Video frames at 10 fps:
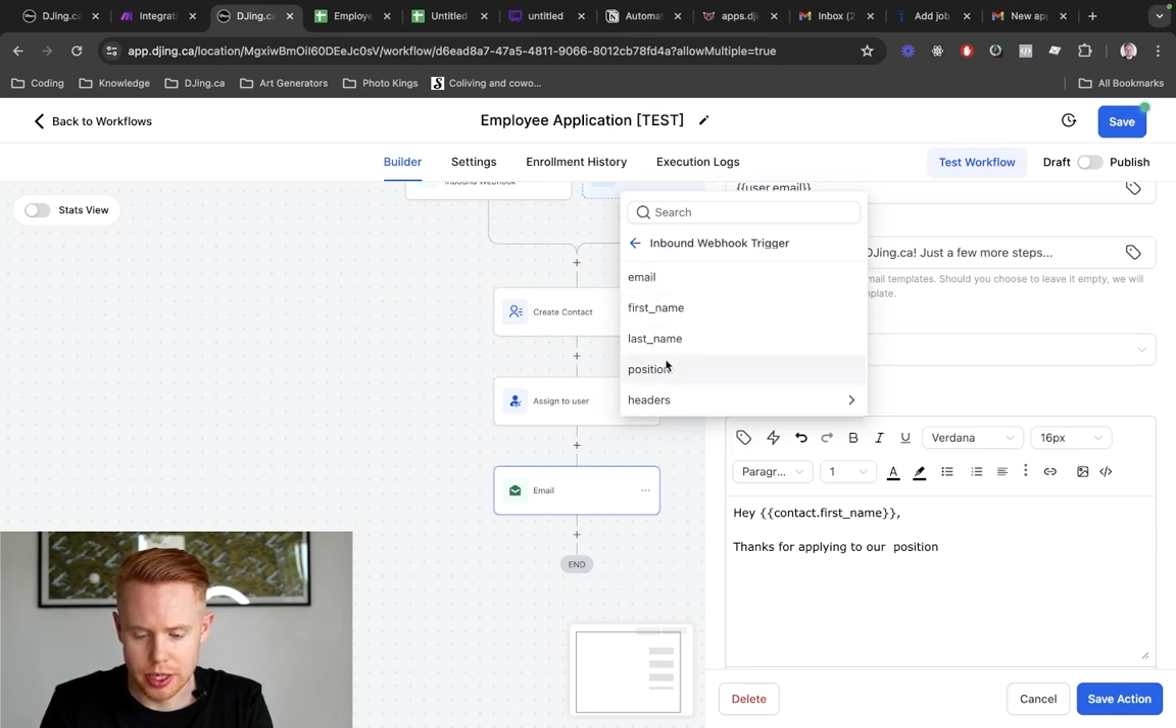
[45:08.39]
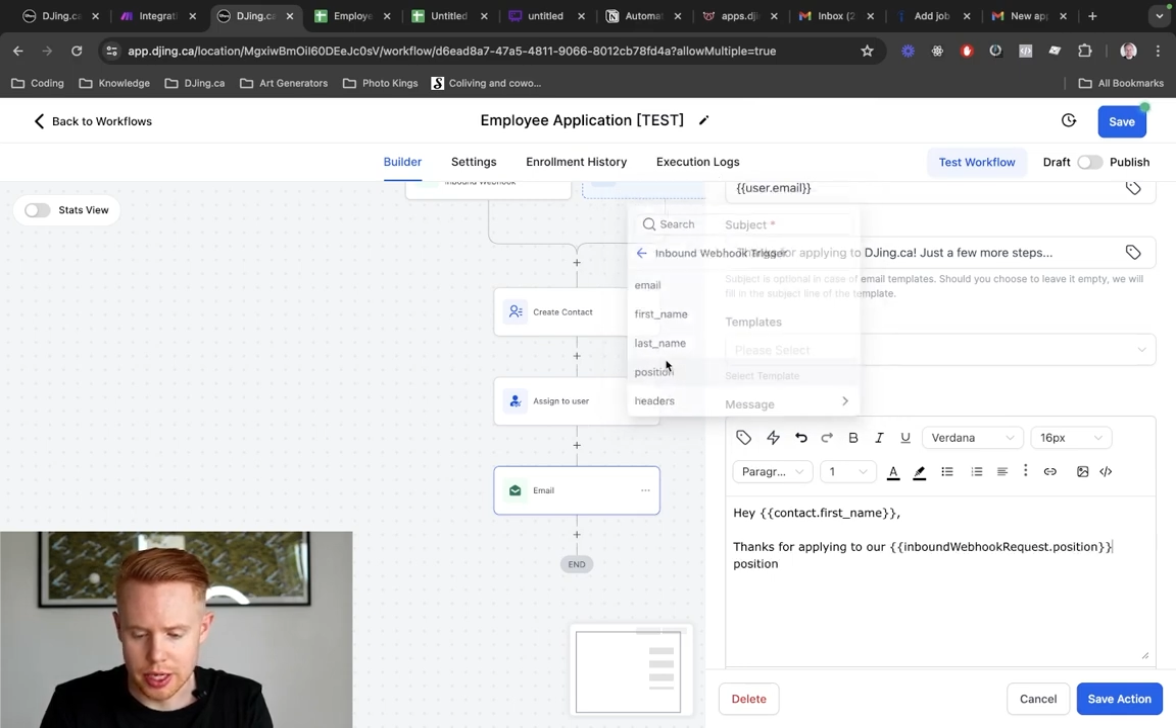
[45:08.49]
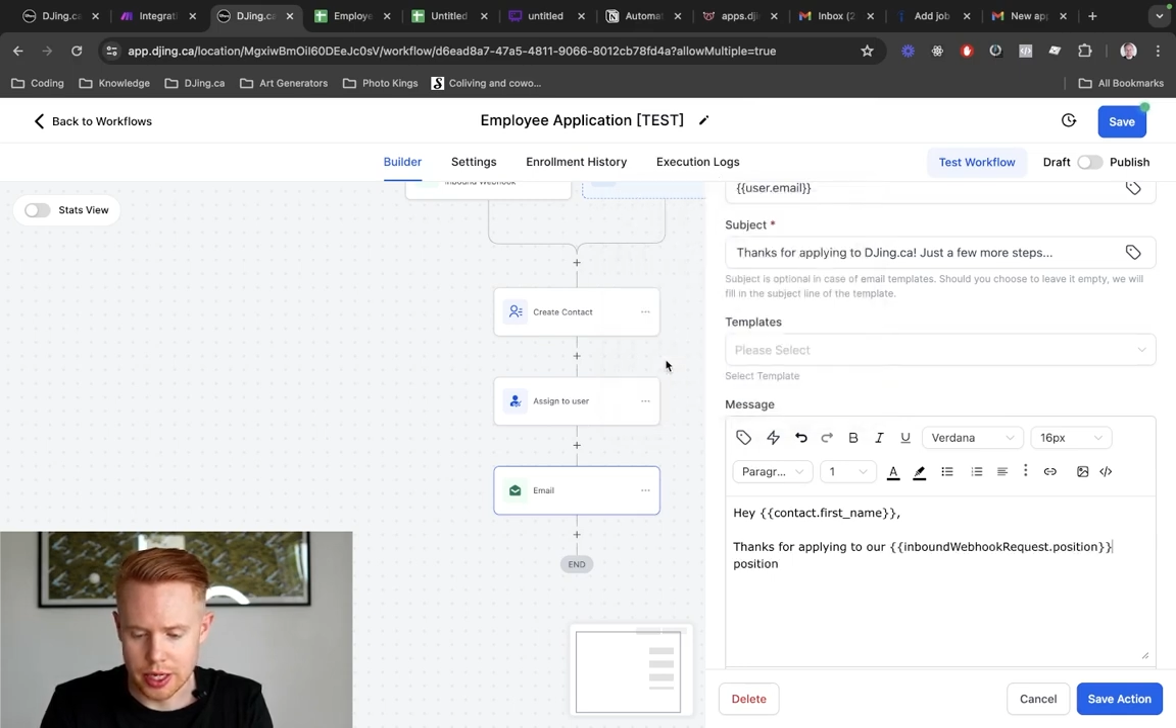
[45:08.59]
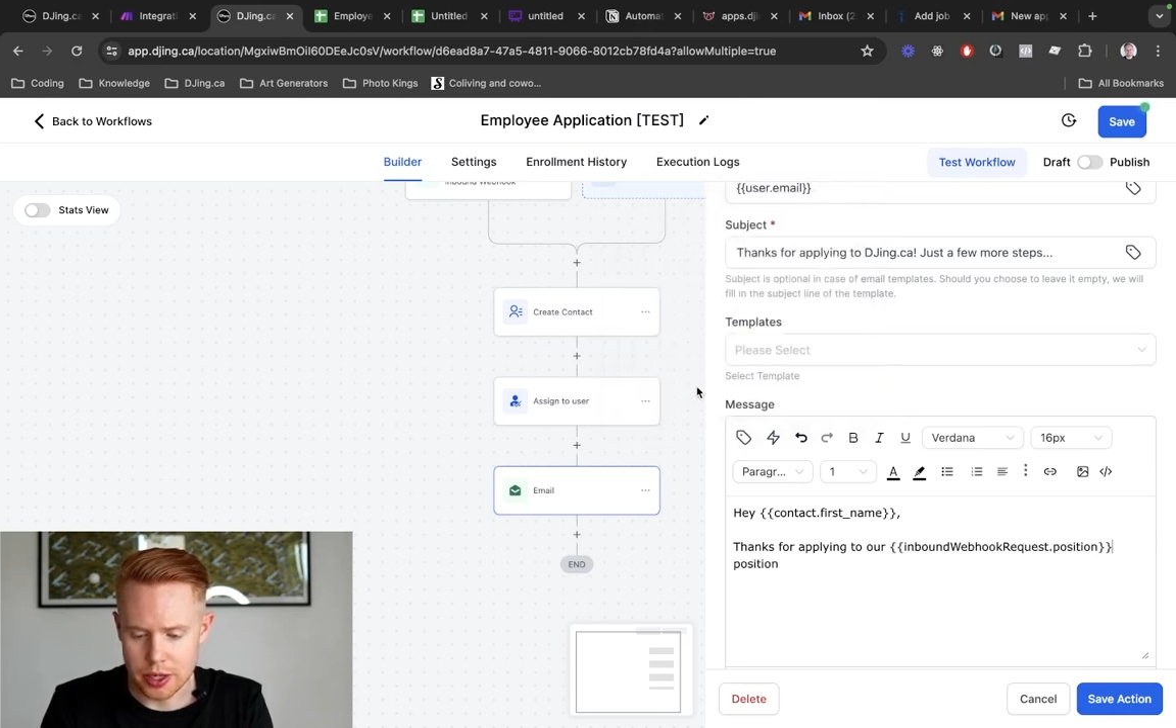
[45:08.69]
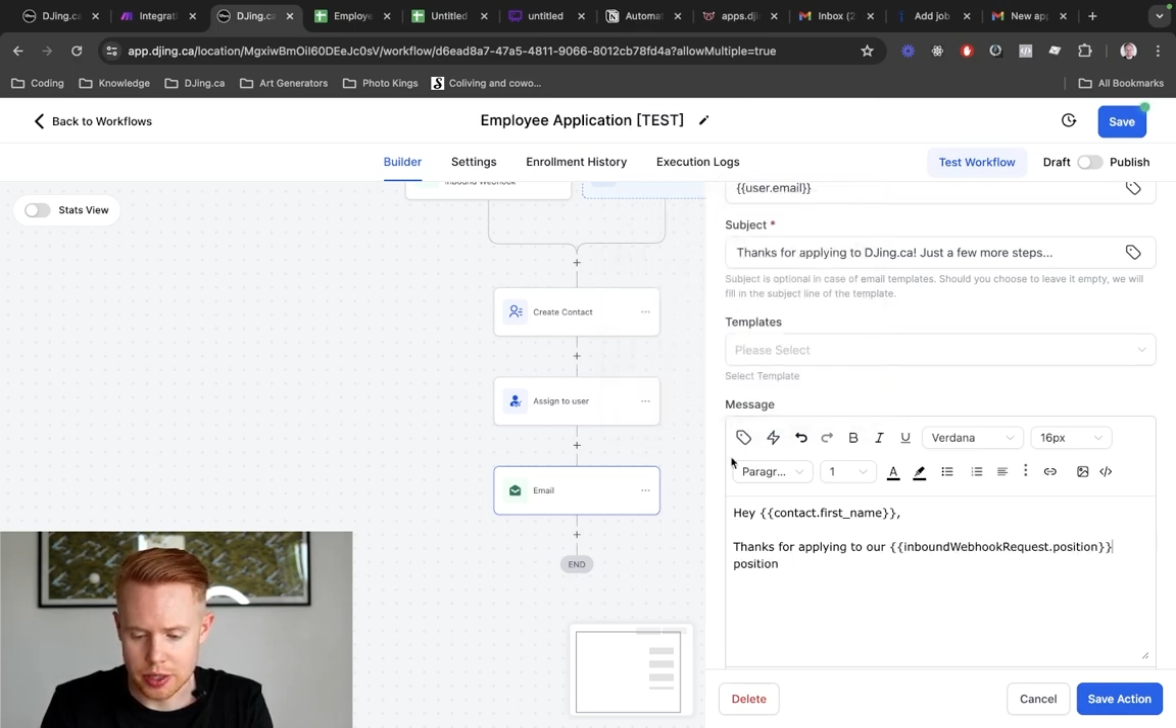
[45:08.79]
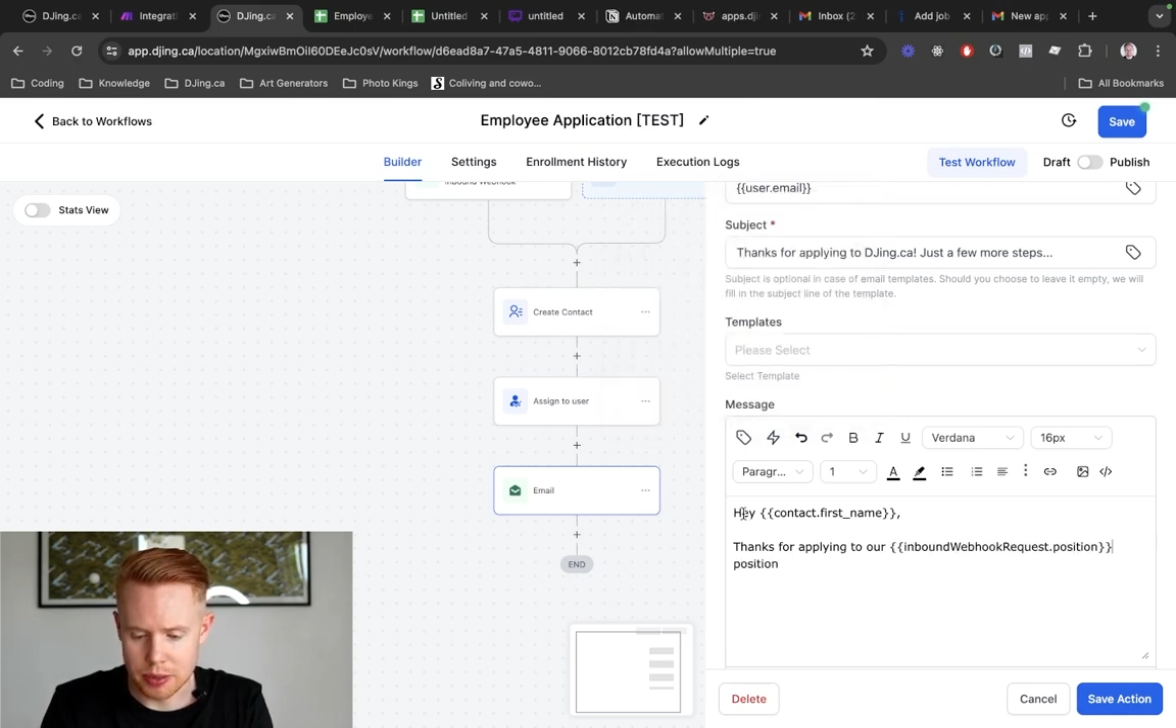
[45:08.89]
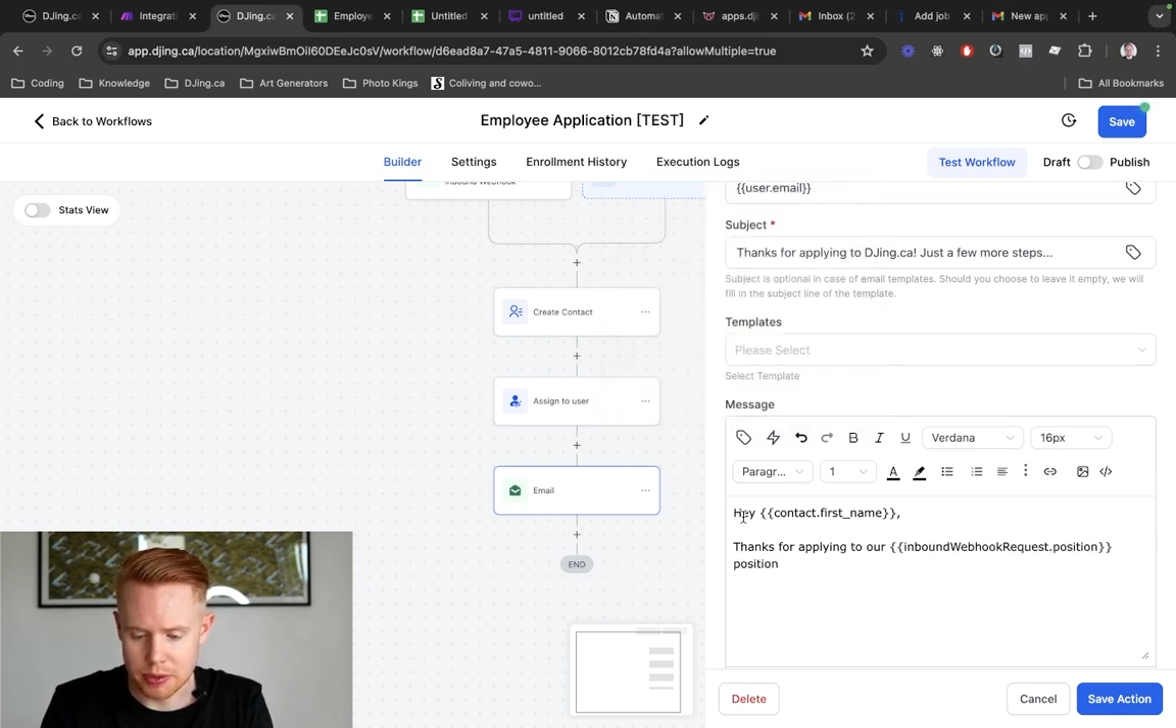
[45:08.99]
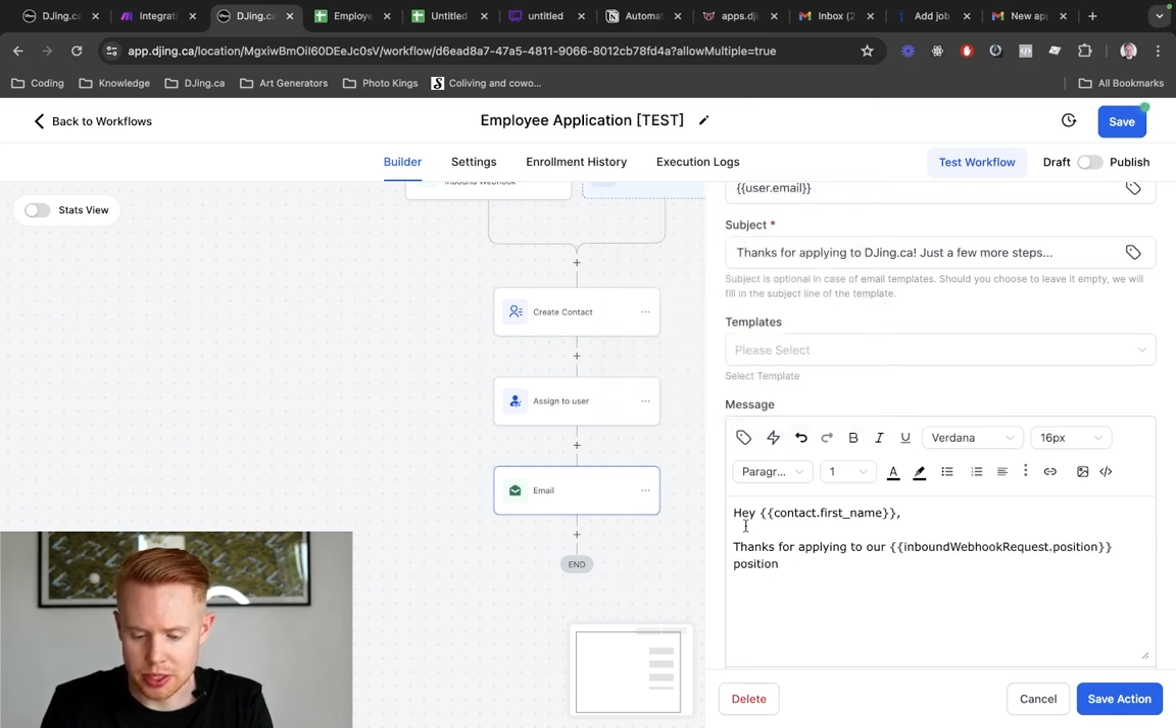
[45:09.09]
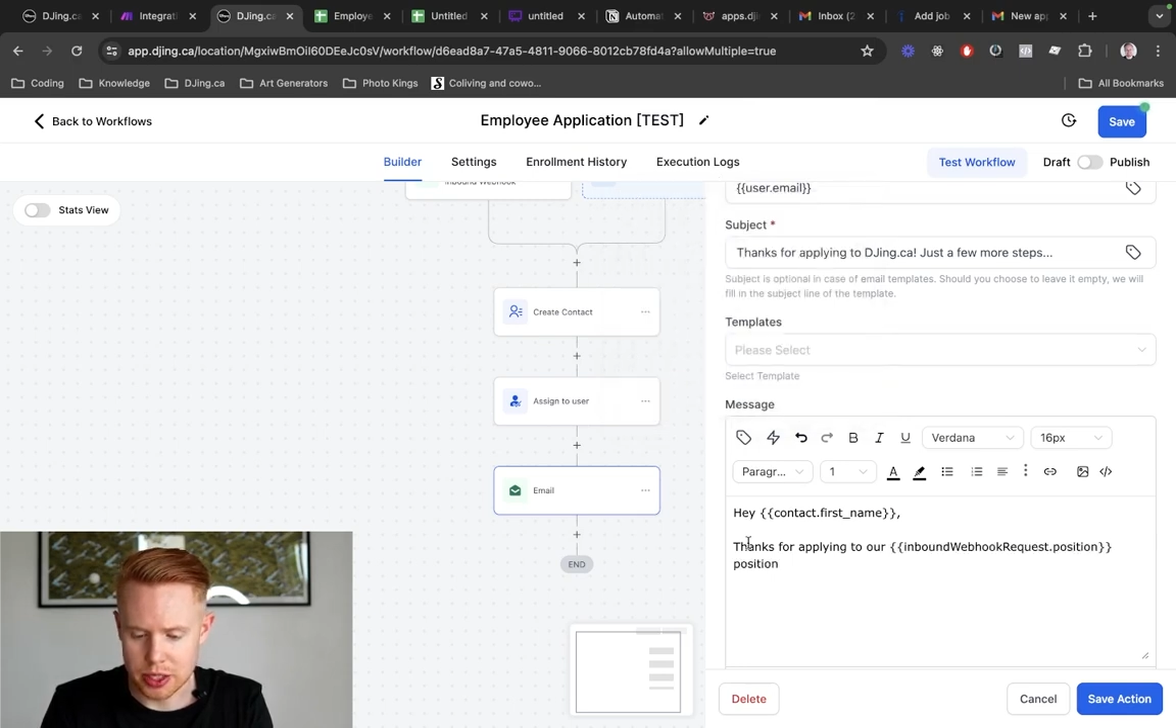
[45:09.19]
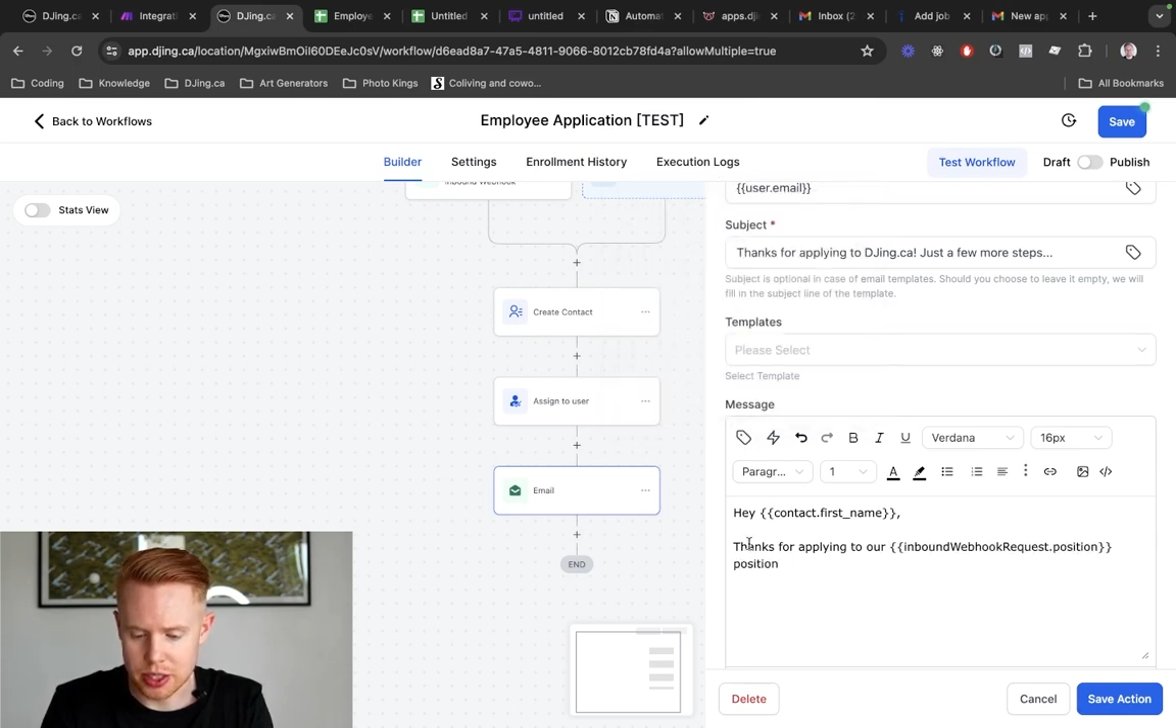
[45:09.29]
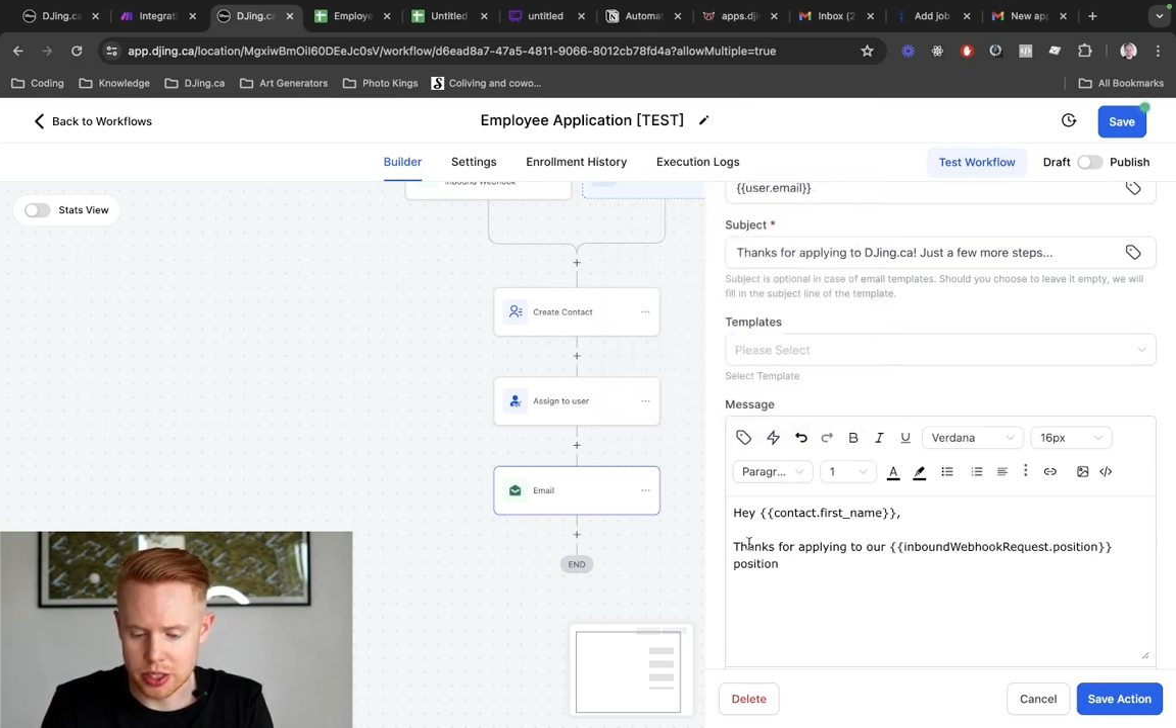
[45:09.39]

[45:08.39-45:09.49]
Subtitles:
and use the position.